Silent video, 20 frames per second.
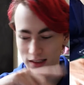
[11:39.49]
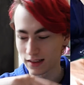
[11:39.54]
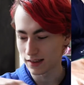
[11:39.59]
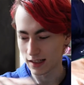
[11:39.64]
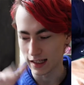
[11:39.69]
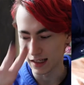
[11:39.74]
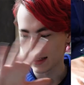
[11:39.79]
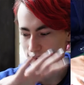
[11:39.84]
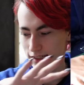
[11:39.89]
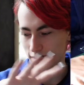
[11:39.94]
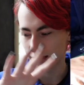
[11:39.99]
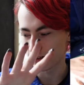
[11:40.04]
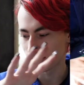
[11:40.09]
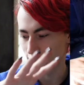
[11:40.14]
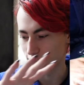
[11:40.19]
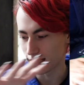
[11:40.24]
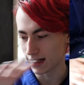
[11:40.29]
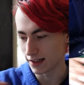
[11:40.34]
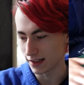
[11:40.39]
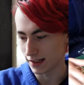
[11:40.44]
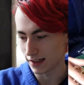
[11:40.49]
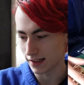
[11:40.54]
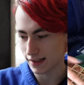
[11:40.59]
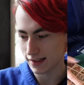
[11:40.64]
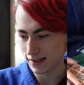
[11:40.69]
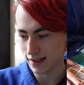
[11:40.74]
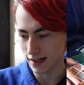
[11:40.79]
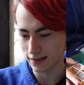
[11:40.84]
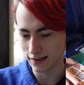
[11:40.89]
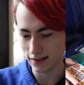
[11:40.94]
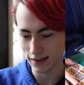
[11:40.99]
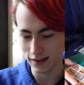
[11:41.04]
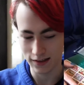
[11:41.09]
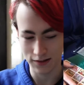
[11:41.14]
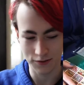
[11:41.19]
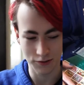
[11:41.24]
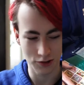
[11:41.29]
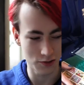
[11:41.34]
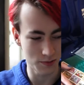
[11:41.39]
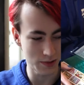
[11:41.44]
like sticker cutting setting,
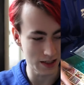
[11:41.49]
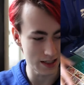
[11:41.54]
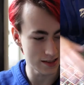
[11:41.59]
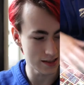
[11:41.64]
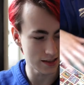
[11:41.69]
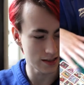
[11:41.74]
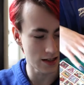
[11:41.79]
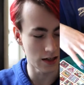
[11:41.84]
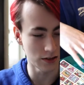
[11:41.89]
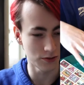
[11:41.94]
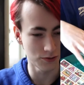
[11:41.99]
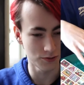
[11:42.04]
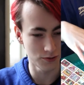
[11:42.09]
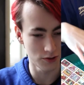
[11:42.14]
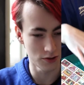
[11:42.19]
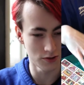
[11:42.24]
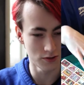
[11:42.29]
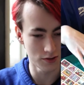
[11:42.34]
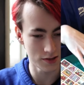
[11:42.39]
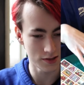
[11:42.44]
which means it cut through.